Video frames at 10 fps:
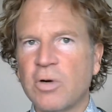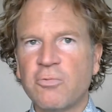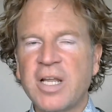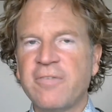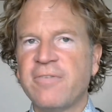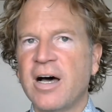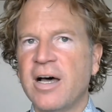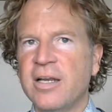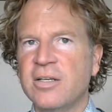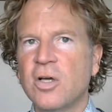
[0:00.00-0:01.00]
a
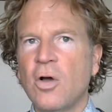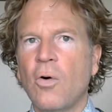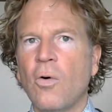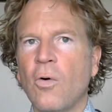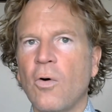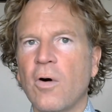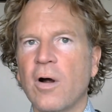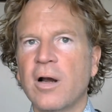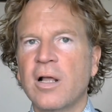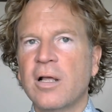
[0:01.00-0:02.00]
refund or